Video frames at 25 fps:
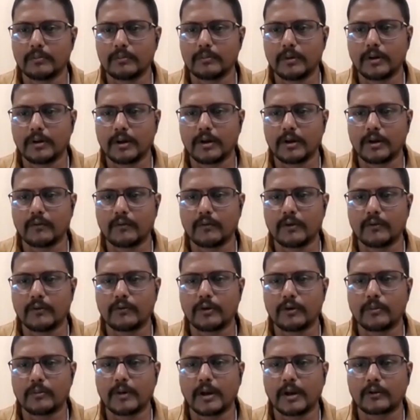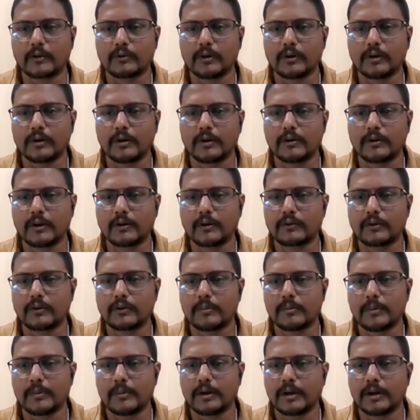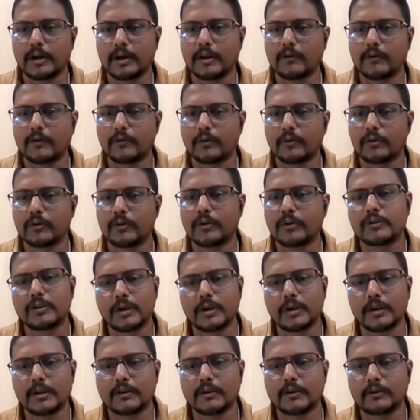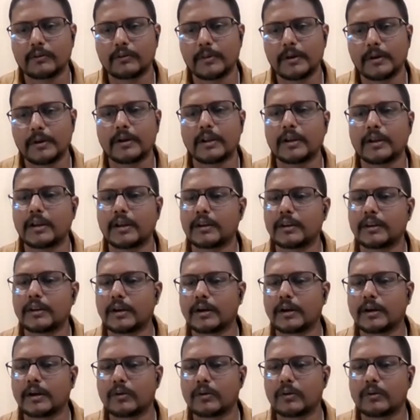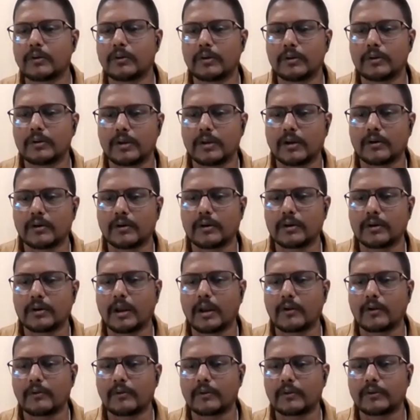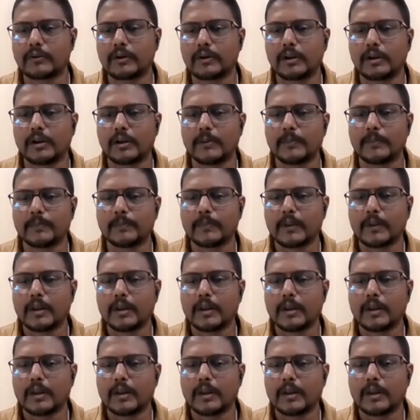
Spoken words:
recovery from natural disaster, maintaining food chains, maintaining the generic diversity,